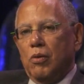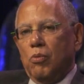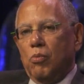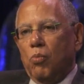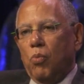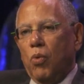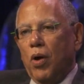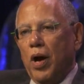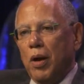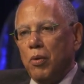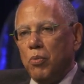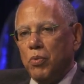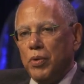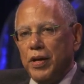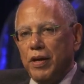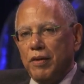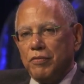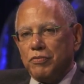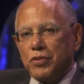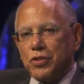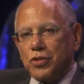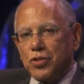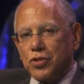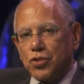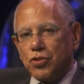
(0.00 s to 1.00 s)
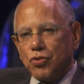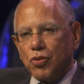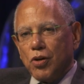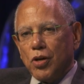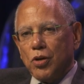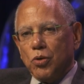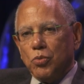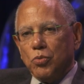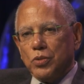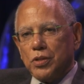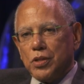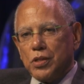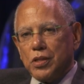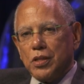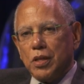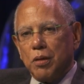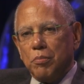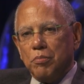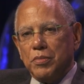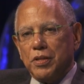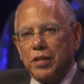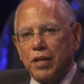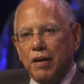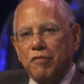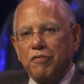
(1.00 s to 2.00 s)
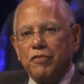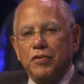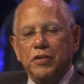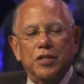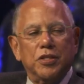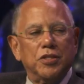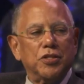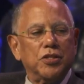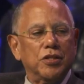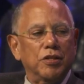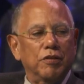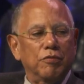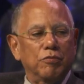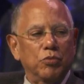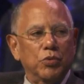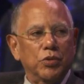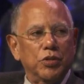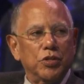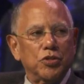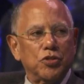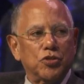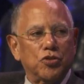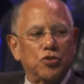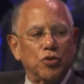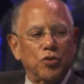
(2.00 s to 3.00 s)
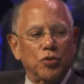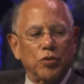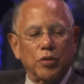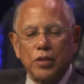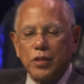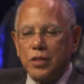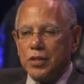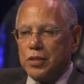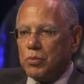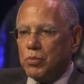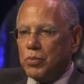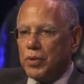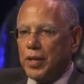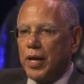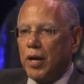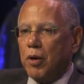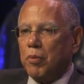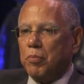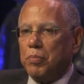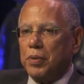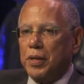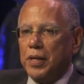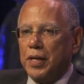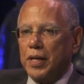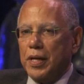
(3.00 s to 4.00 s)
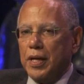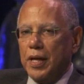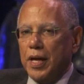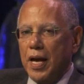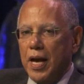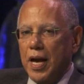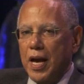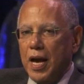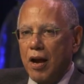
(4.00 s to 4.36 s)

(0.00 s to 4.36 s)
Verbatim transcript: why we have to struggle with some definition of what is journalism without being